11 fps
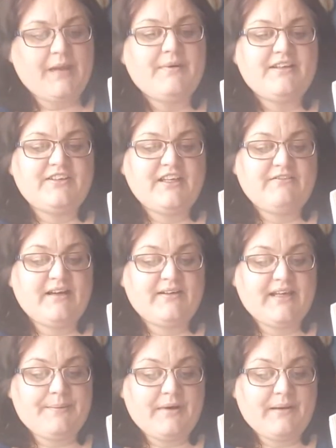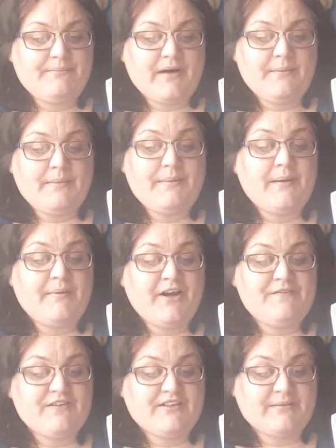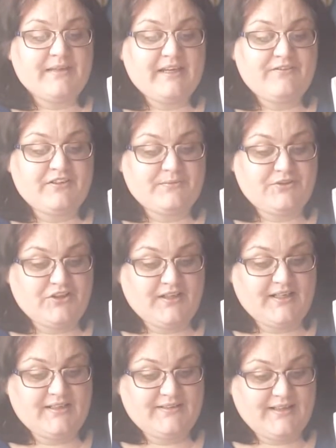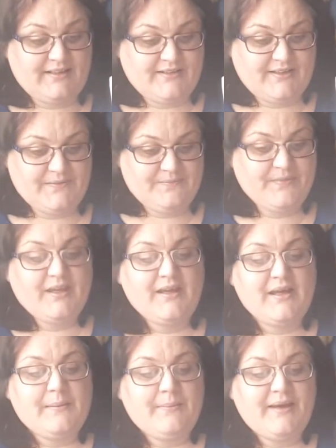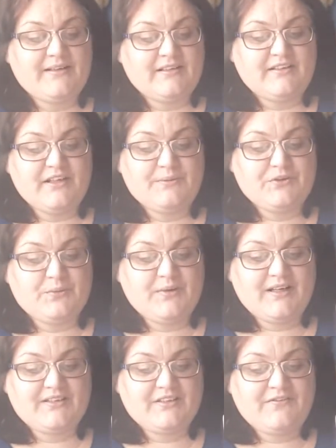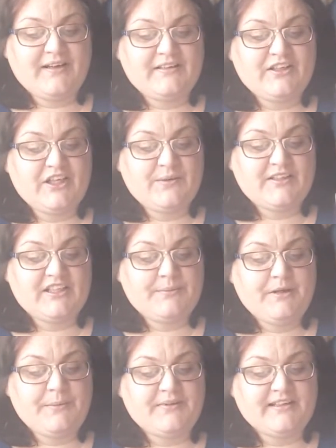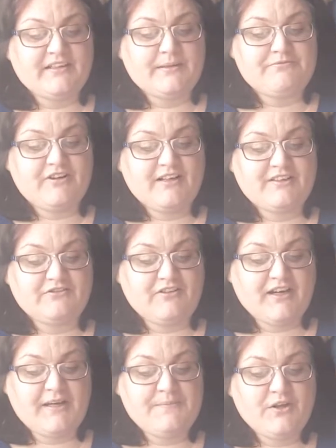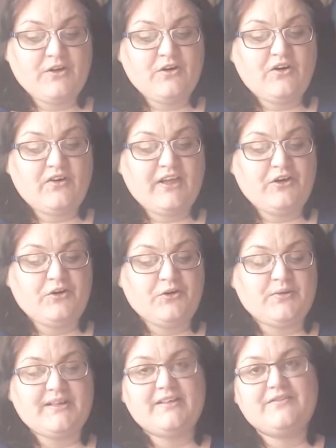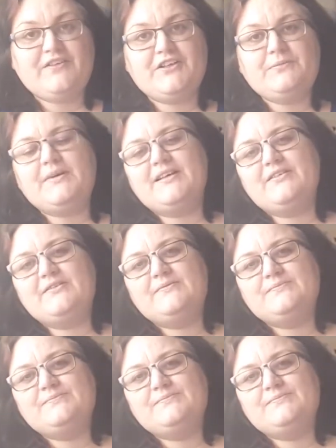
Anyway, see you around, neighbour. Maybe I'll be over someday for some sugar, Daisy. P.S. I don't know what's worse, the fact that you won't tell me who presented the prices right, or that you googled it in the first place.